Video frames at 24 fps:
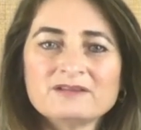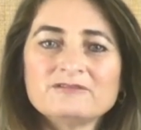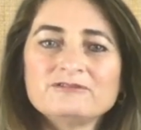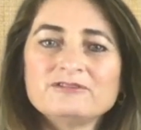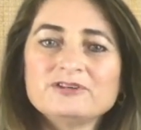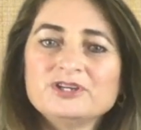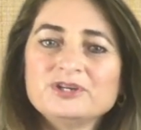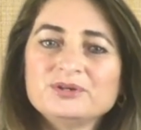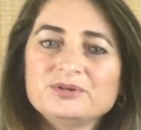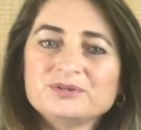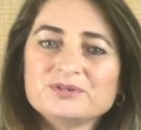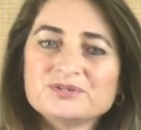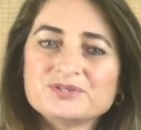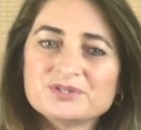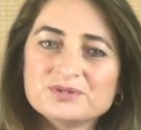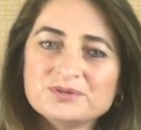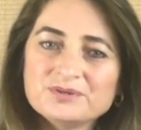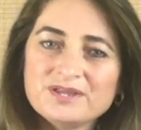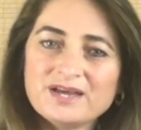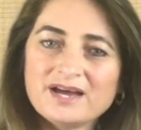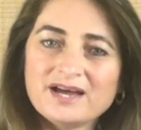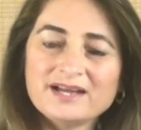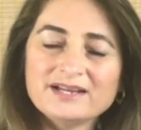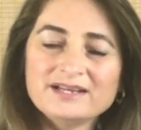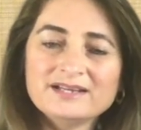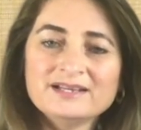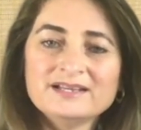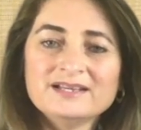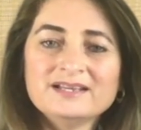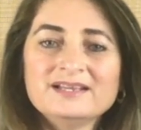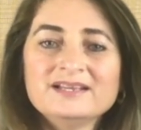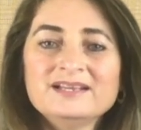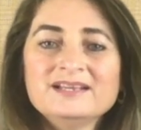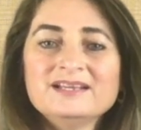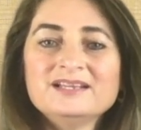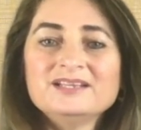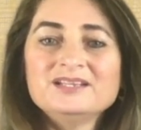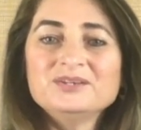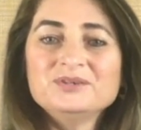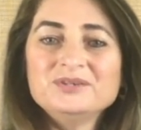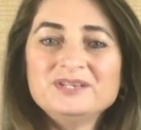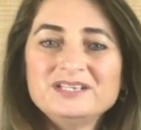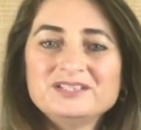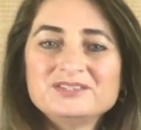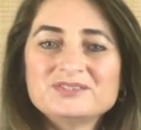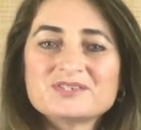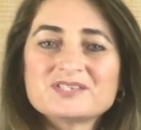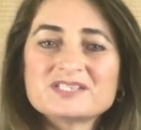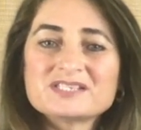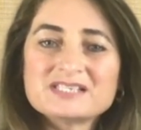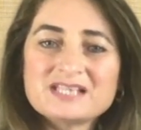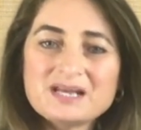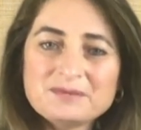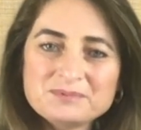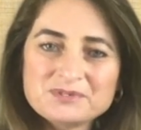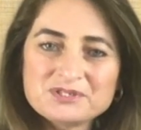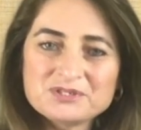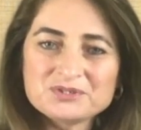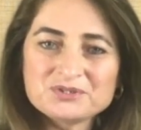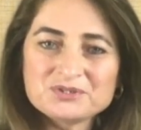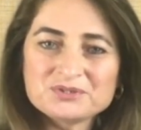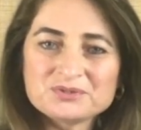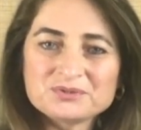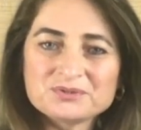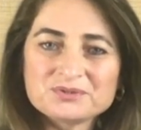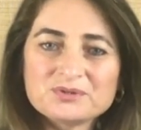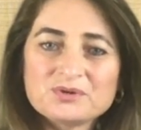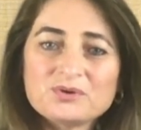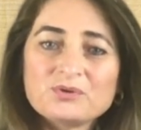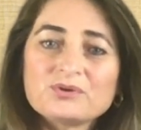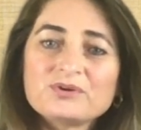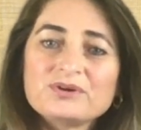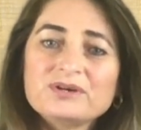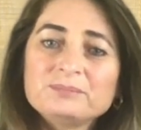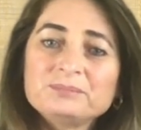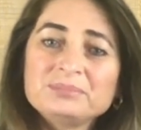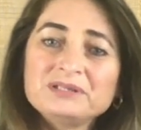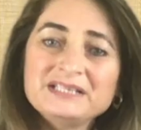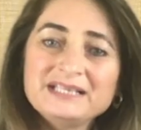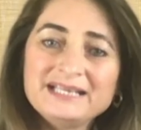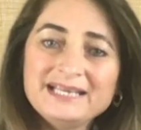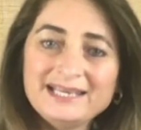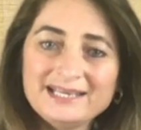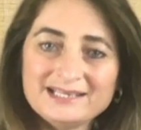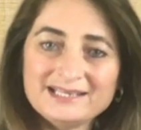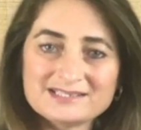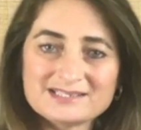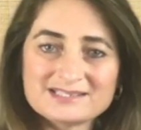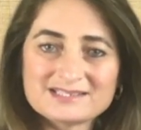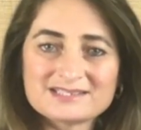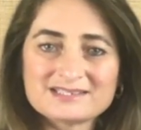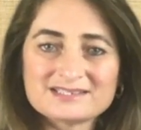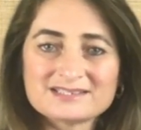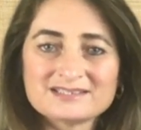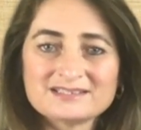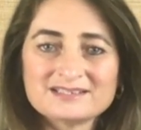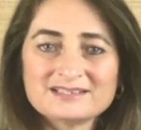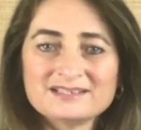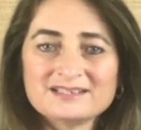For you to do that, you need to substitute or replace